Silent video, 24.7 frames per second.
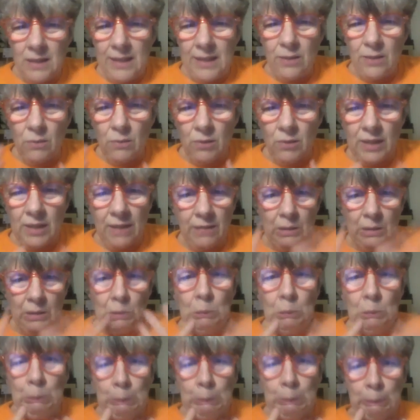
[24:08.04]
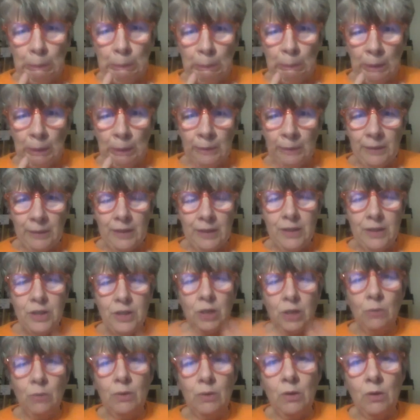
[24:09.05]
or 7. Oh, what are we going to
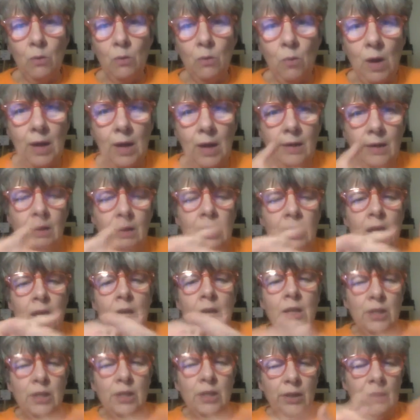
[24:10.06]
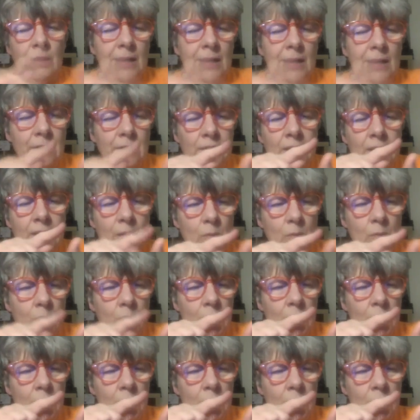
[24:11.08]
do? We're at 1, so you can count up 1,